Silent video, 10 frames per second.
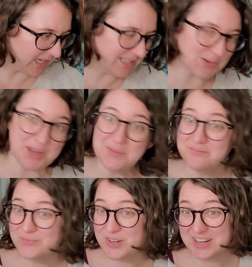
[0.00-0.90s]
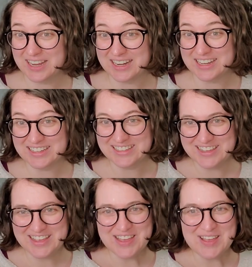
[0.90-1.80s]
that's okay. We're kind of
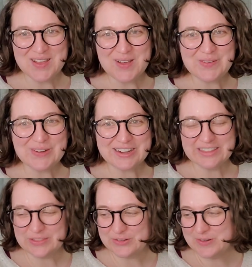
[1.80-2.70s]
working through